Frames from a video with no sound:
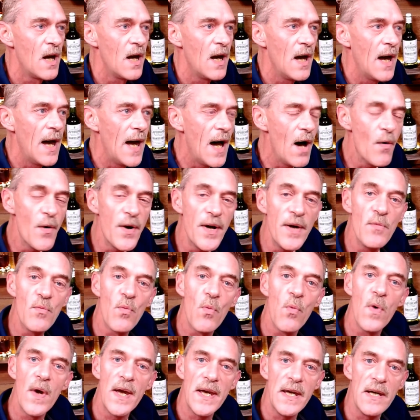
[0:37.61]
How can
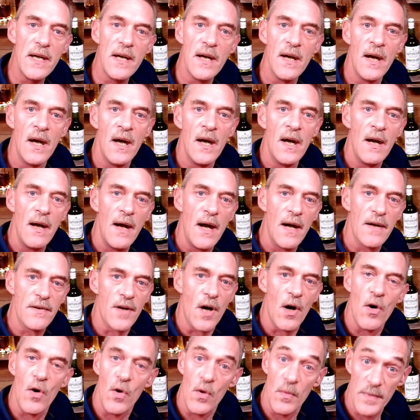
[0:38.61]
we, as a
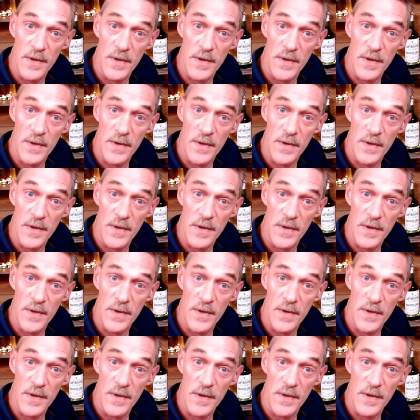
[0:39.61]
home